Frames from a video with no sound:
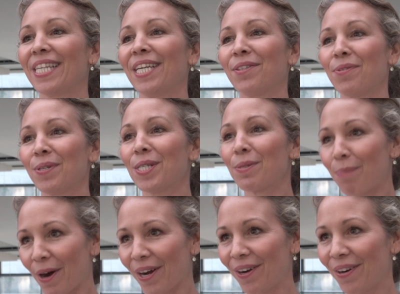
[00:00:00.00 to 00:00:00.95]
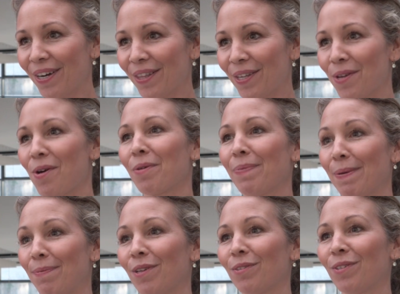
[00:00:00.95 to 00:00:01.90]
seek to inspire the young
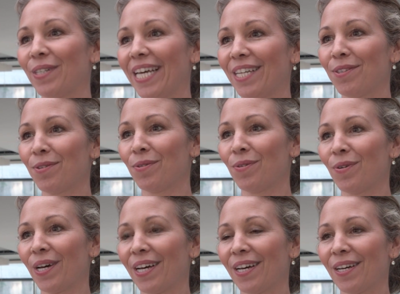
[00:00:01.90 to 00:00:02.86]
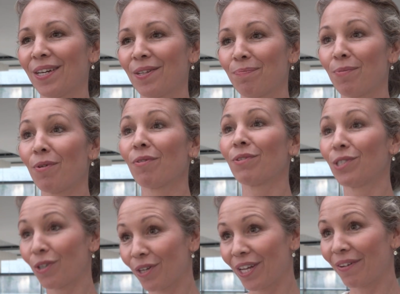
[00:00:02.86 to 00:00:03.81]
people of today to uh, both
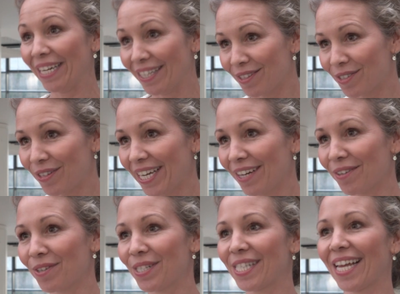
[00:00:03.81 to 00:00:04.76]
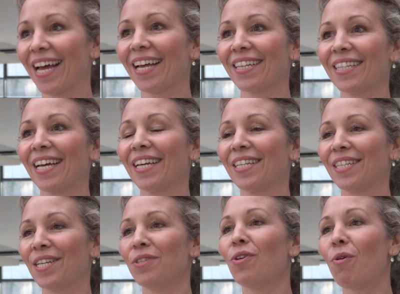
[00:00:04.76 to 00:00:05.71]
join our industry, understand
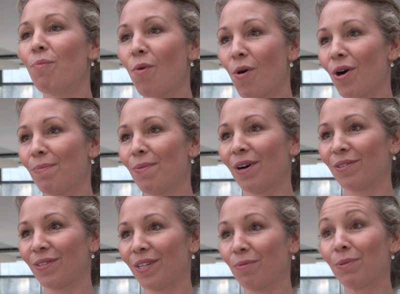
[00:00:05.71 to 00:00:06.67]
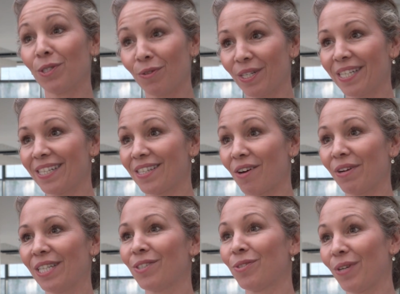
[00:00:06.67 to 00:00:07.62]
and uh, know more about the opportunities our
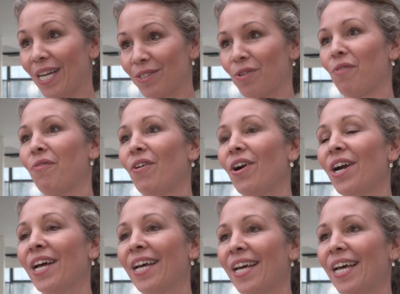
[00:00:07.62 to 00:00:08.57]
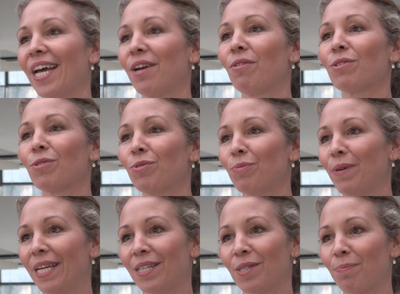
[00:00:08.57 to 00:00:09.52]
industry has to offer, and also to
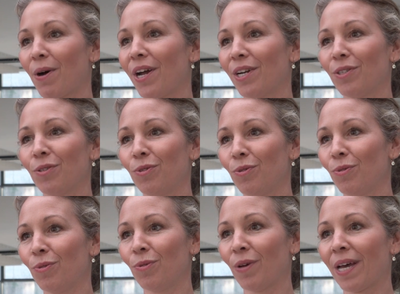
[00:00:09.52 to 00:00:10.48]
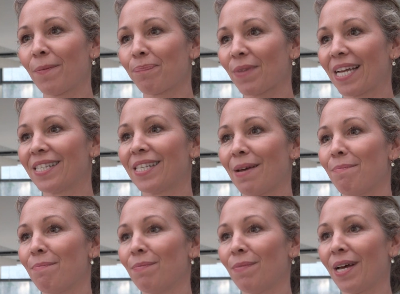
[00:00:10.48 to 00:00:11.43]
be inspired to do
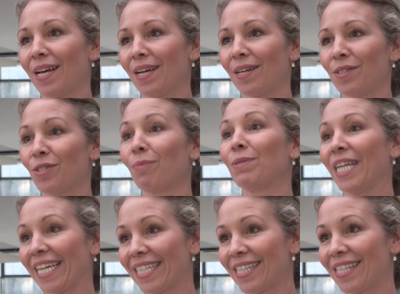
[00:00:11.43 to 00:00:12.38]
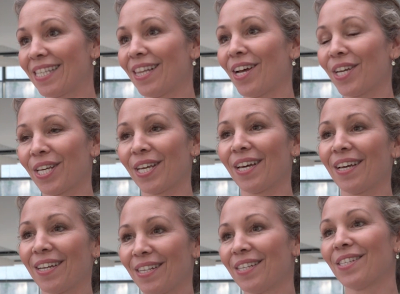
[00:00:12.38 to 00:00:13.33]
STEM uh, subjects like
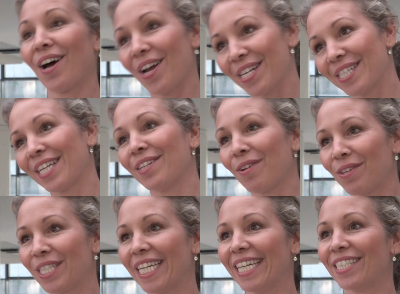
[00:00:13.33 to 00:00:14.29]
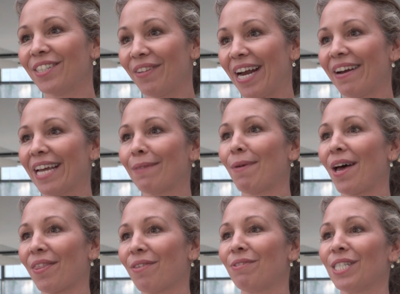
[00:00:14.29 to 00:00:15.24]
uh, science, technology, engineering and
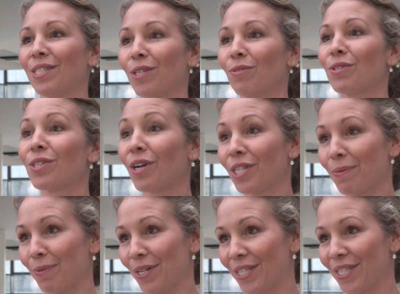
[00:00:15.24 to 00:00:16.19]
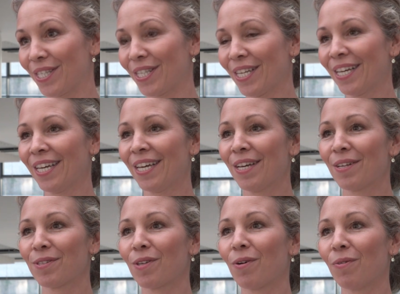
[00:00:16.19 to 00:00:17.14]
math, which is a good starting point.
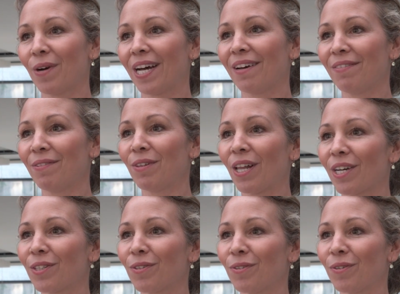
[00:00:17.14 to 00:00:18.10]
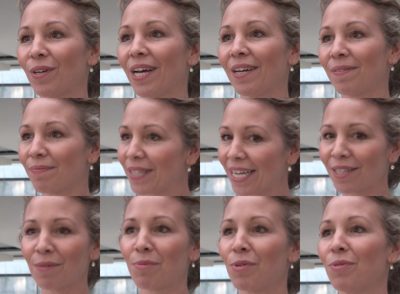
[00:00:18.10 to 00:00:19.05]
So uh, we would like to uh, take
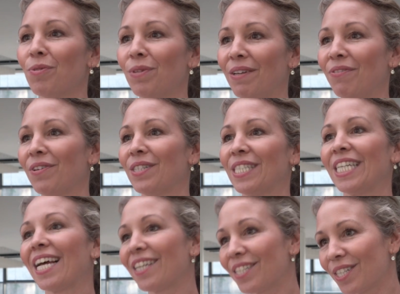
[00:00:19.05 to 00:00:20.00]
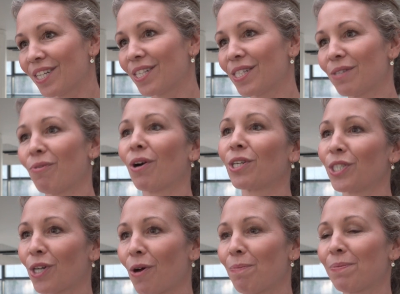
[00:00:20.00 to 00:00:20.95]
them through different challenges,
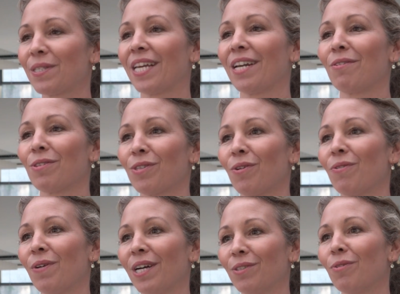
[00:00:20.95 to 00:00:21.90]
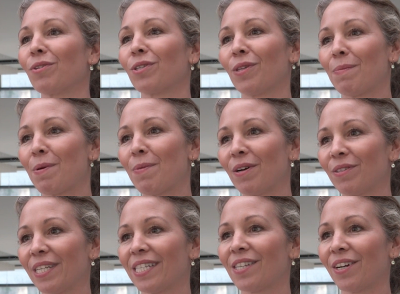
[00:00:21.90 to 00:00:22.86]
workshops, and also uh, talk to them about
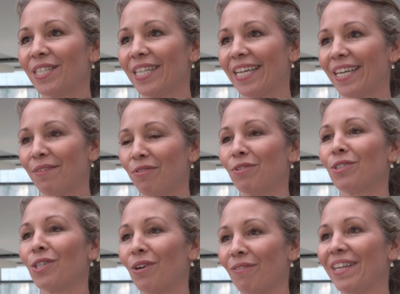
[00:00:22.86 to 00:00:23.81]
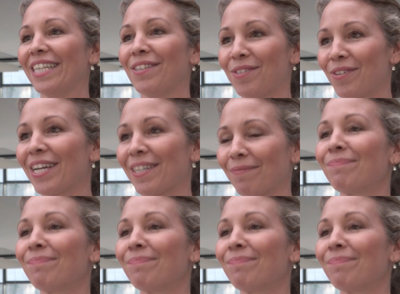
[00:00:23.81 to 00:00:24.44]
the exciting future of the industry.